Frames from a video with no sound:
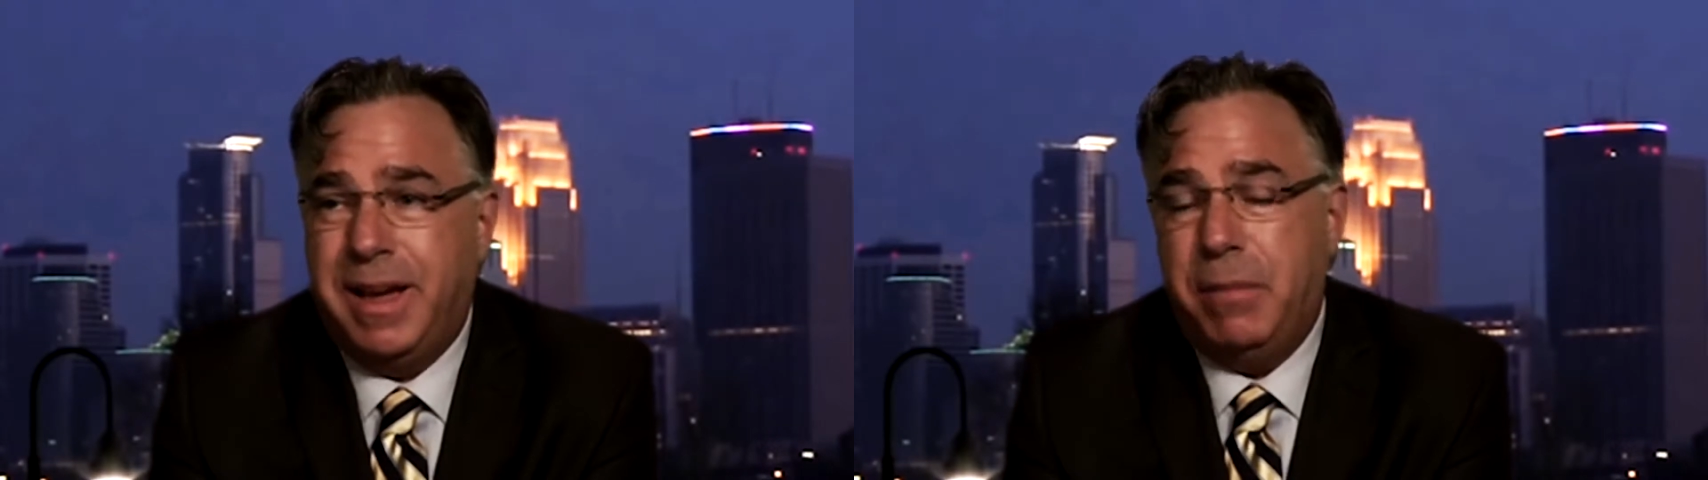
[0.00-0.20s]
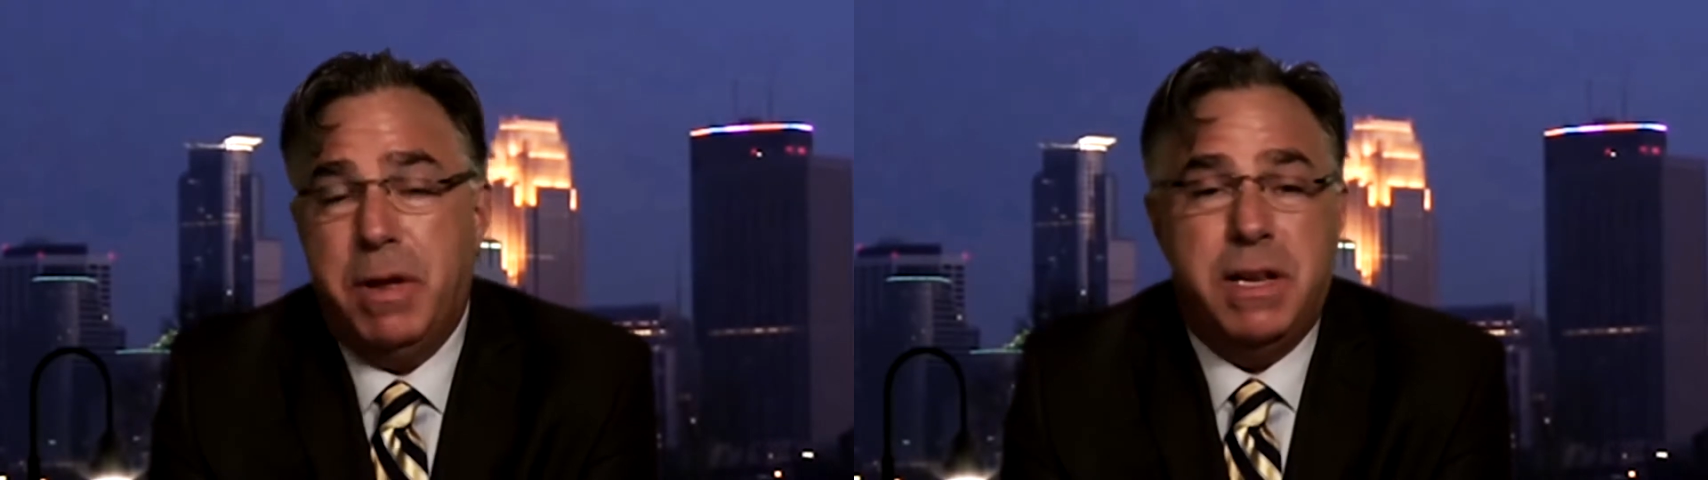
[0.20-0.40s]

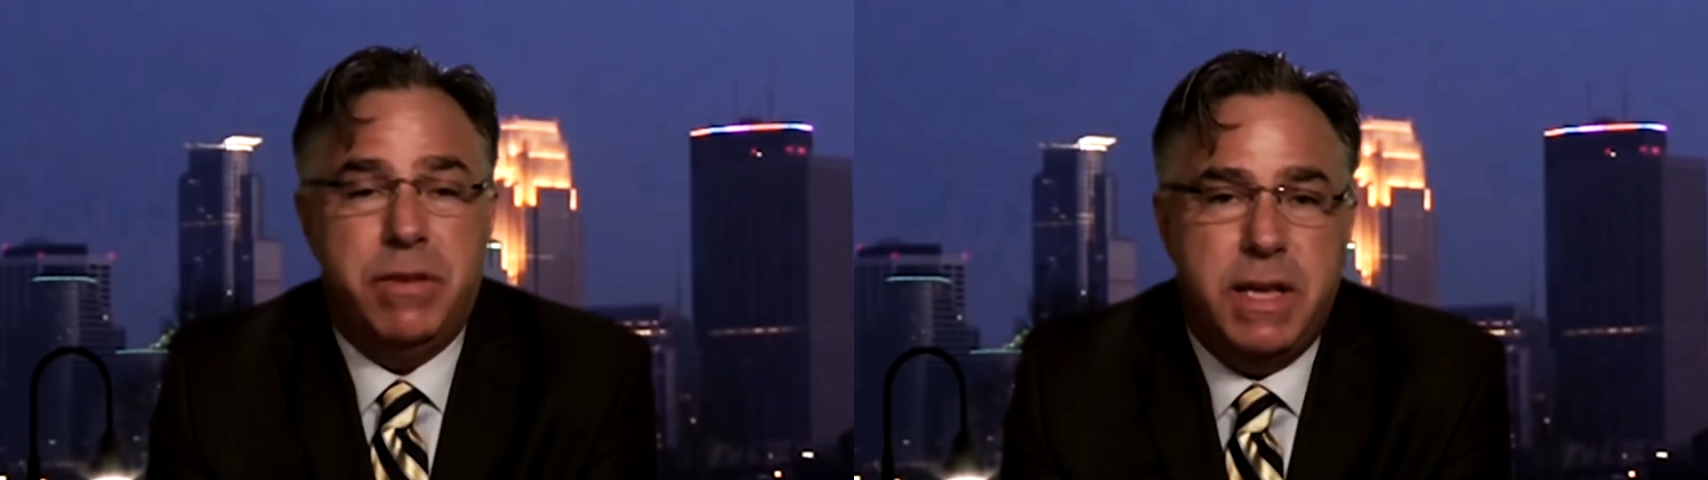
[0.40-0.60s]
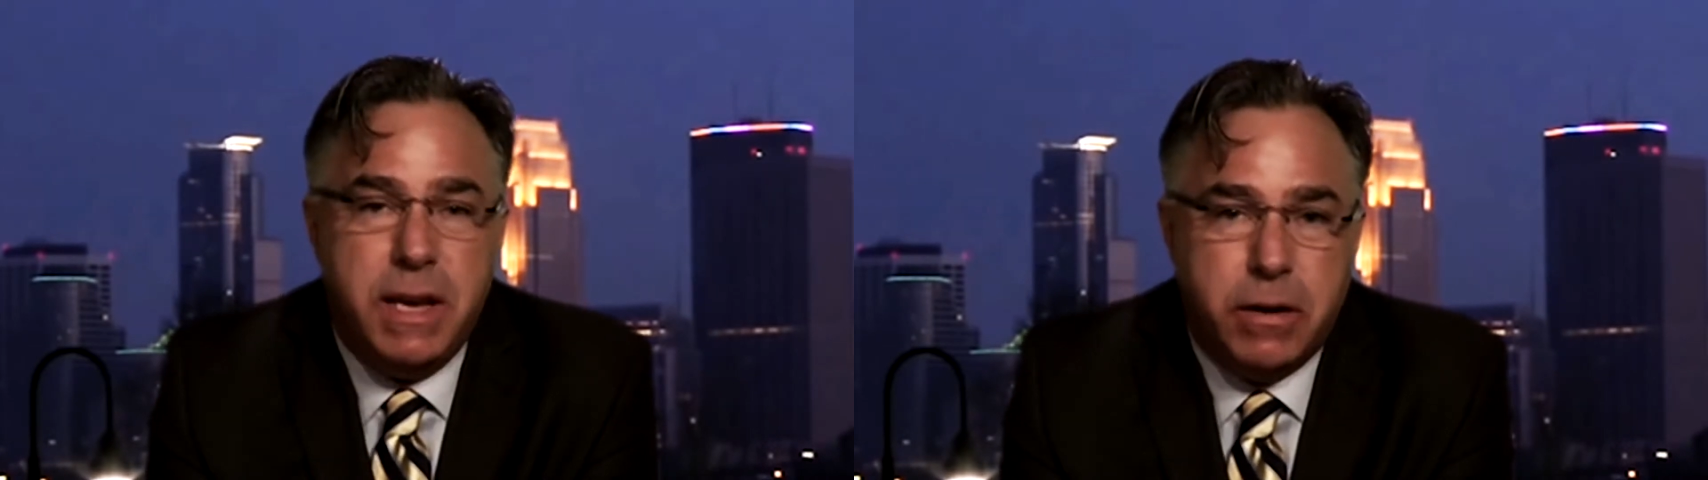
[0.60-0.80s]
I'm not
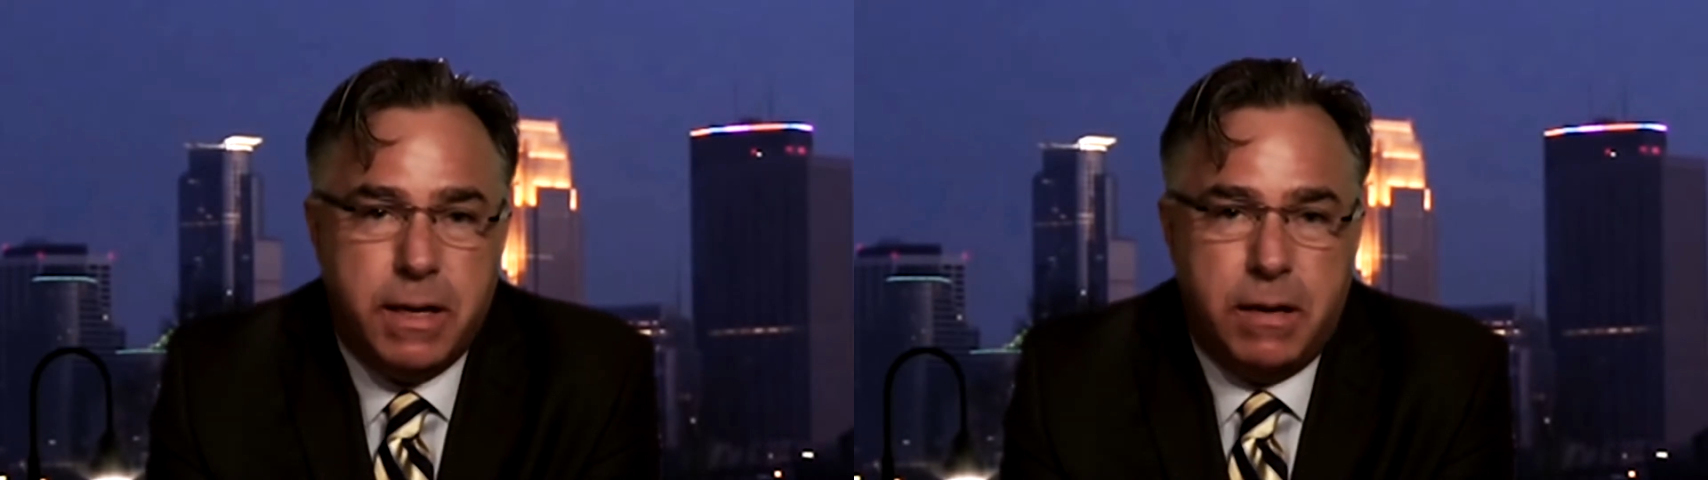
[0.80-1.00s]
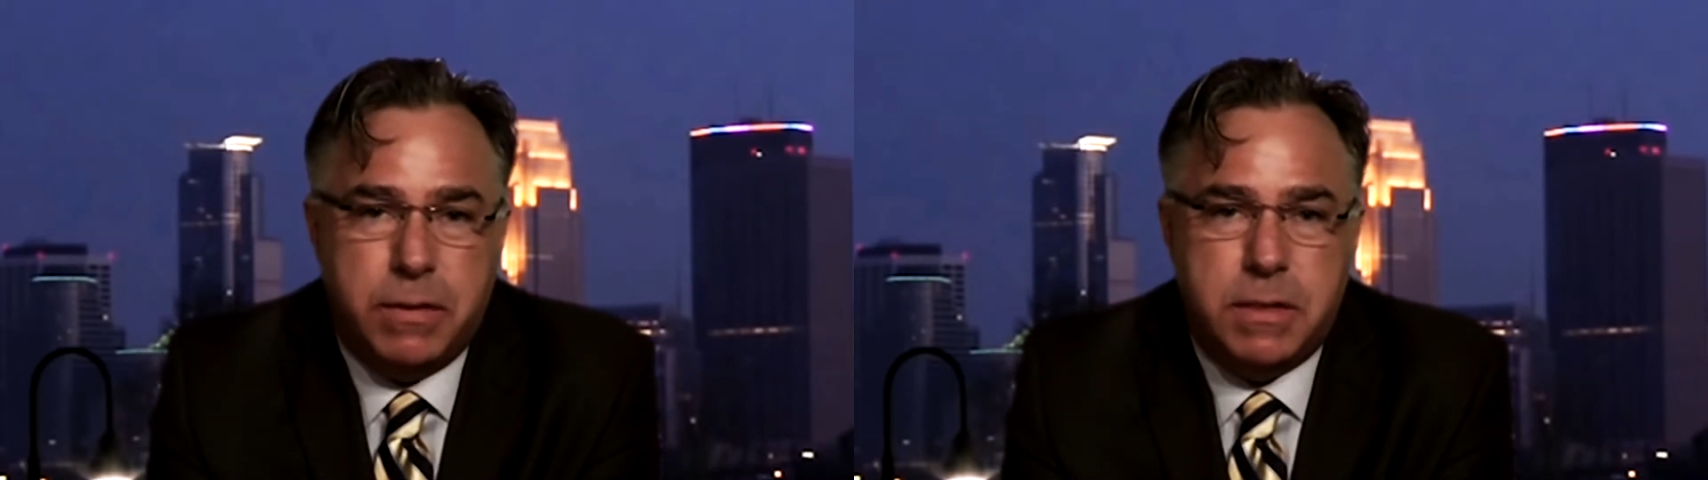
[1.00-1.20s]
even eager to
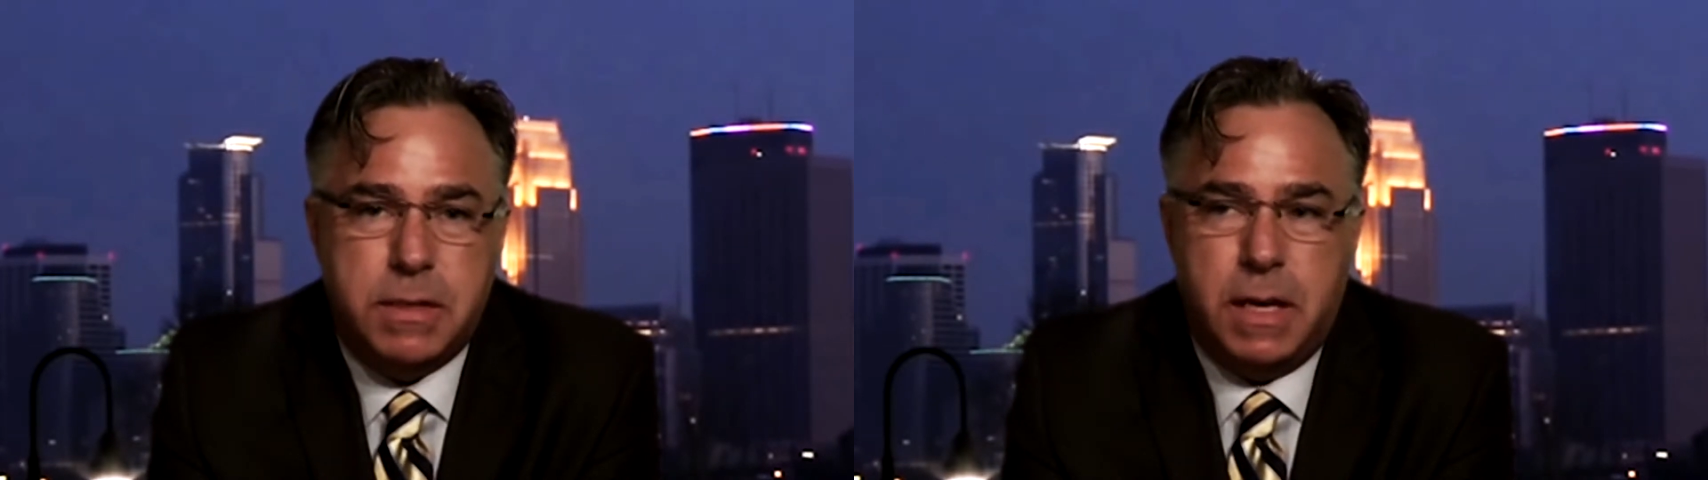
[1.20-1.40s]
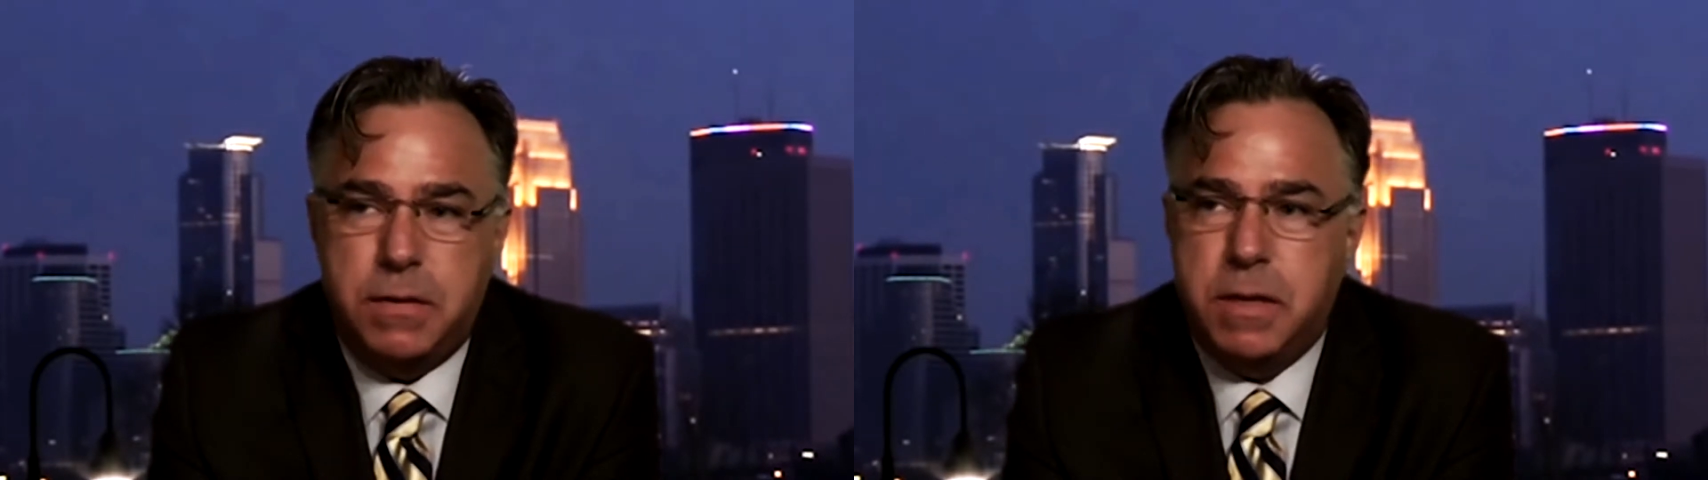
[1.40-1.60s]
have the
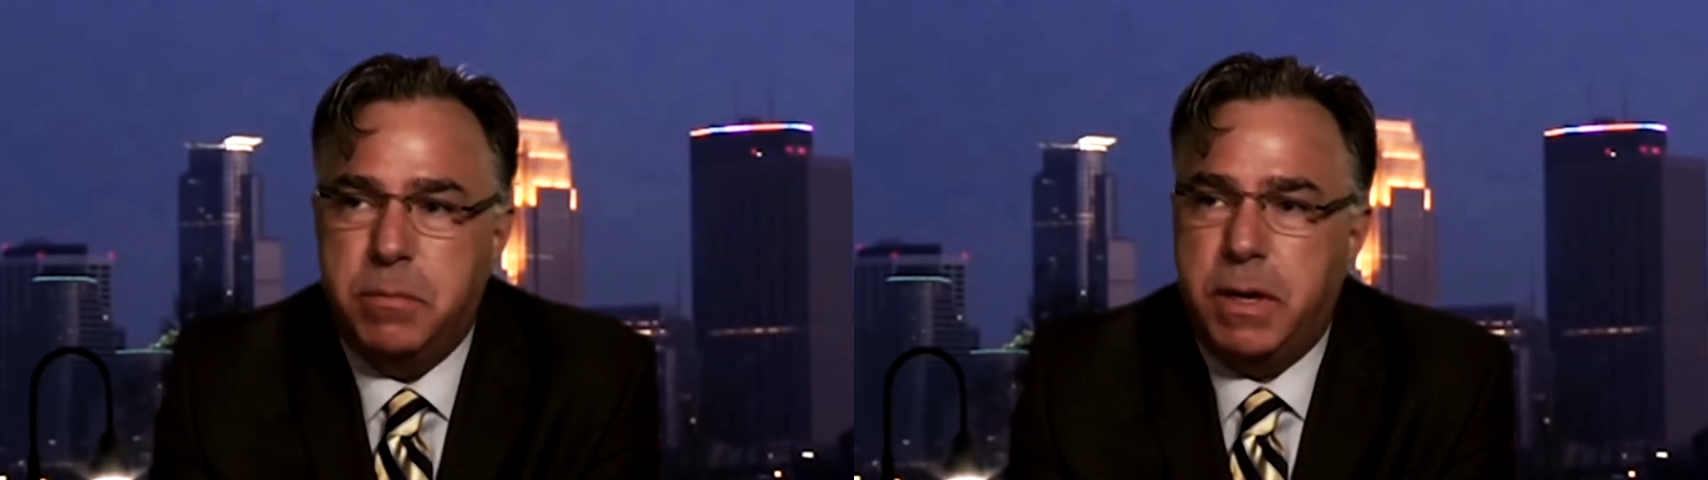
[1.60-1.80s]
Society of St.